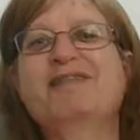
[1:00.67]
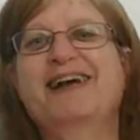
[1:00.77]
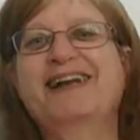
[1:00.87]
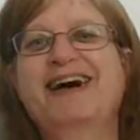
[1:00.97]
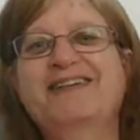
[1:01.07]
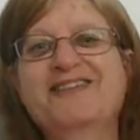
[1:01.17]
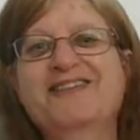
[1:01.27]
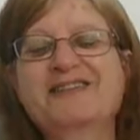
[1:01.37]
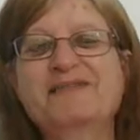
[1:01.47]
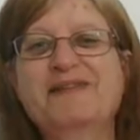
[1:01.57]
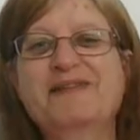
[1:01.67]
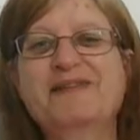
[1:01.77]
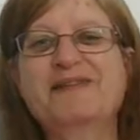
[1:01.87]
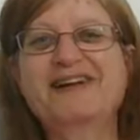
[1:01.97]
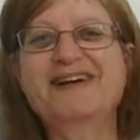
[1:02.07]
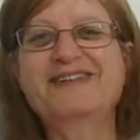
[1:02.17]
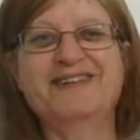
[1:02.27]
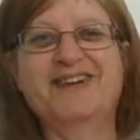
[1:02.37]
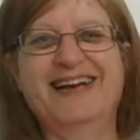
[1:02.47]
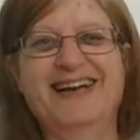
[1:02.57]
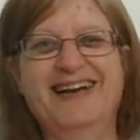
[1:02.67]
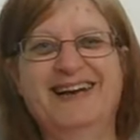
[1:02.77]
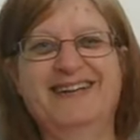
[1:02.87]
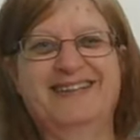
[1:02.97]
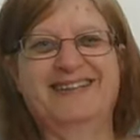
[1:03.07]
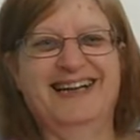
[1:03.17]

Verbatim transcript: my nose, scratching my nose, scratching my nose.